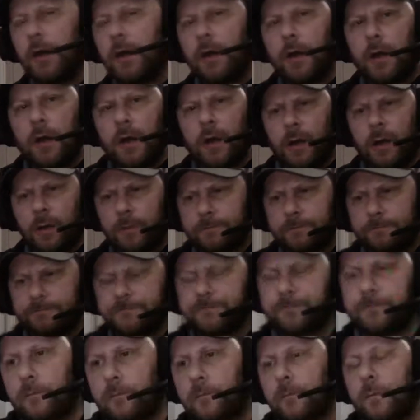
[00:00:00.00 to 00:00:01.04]
Um,
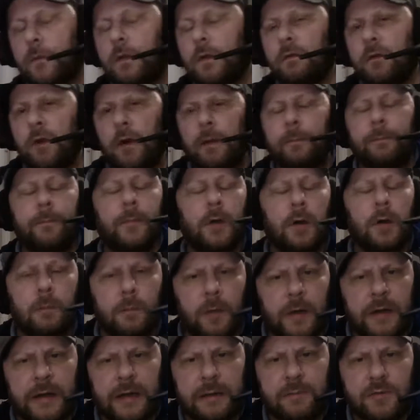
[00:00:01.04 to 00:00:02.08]
right. My
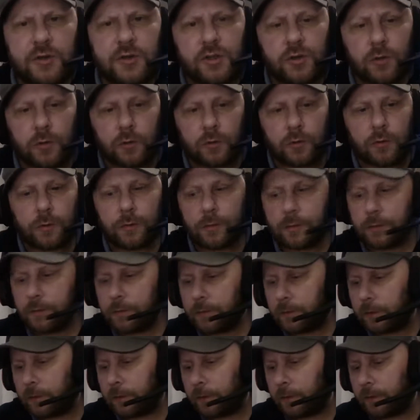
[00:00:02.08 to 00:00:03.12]
name's Sean.
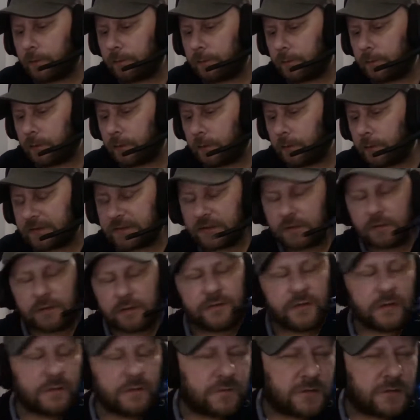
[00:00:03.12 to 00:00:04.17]
I don't know if
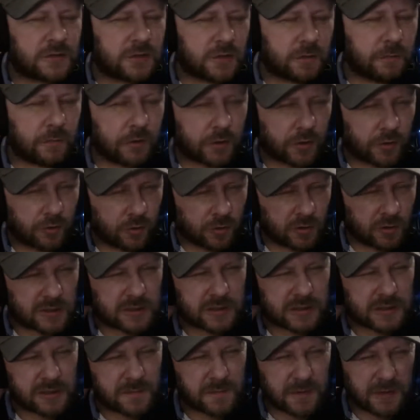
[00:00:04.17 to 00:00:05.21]
you've stumbled across
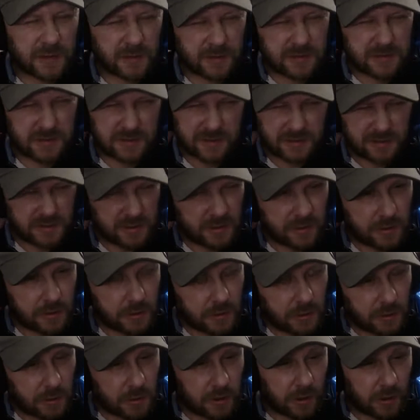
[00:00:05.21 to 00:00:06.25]
this because
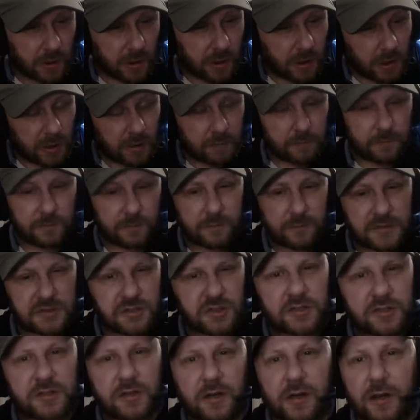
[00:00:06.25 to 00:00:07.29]
it's
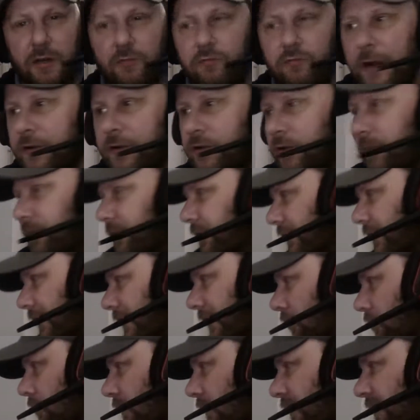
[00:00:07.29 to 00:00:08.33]
just like a random thing,
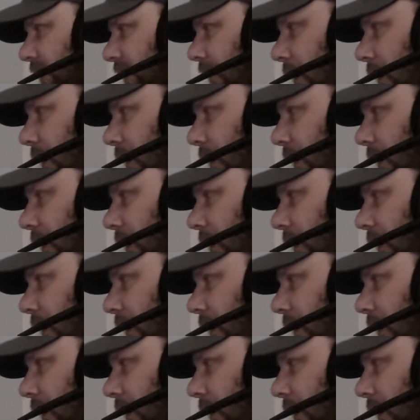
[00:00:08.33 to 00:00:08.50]
or if